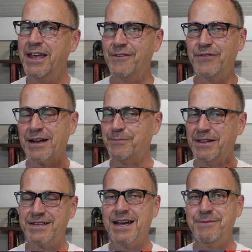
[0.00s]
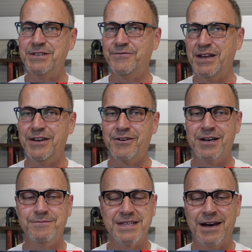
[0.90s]
In fact, by the time this video
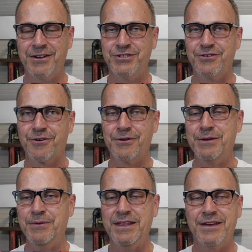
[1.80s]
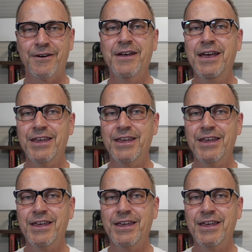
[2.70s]
comes out, it should already be there.